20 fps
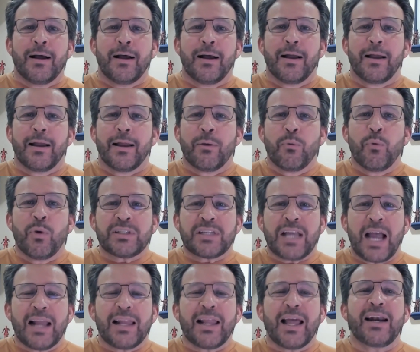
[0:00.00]
he once
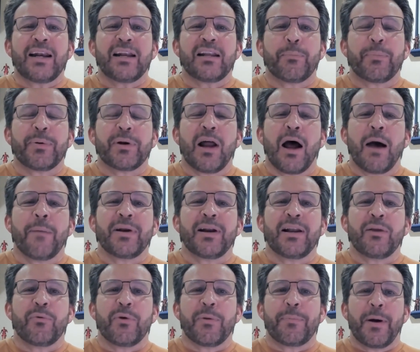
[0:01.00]
highlighted the
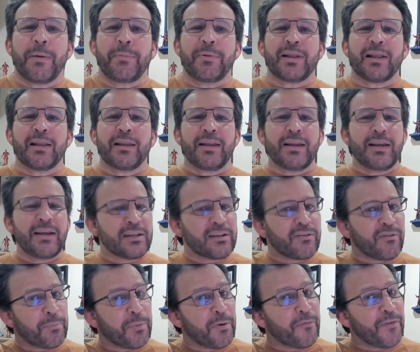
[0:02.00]
predominantly Republican leanings
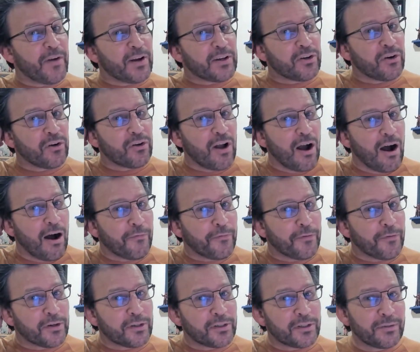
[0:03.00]
of professional
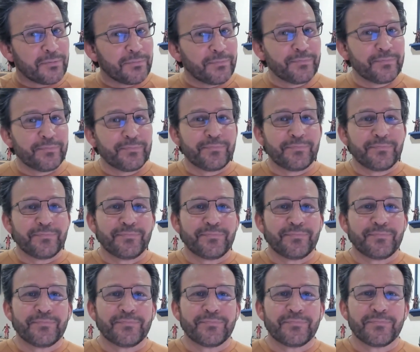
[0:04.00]
golfers,
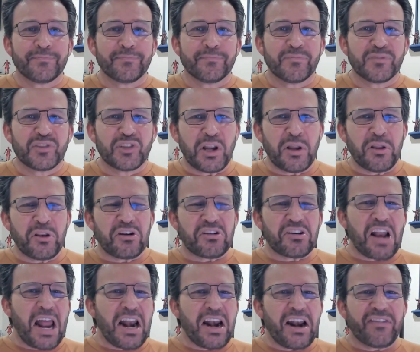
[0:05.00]
saying, there's
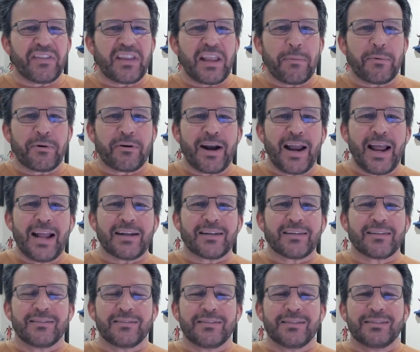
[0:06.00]
not enough Democrats.
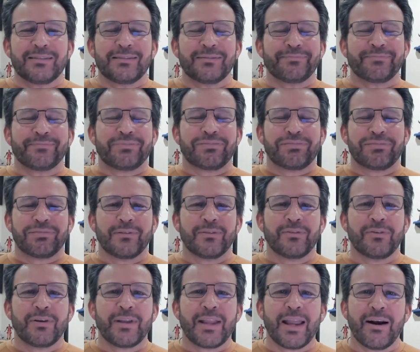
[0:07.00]

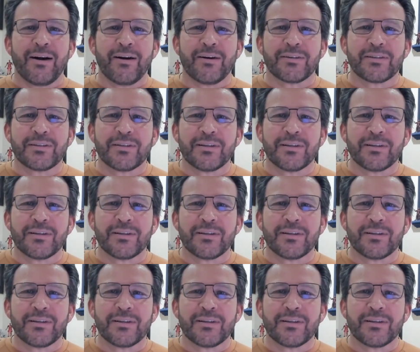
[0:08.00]
Who cares?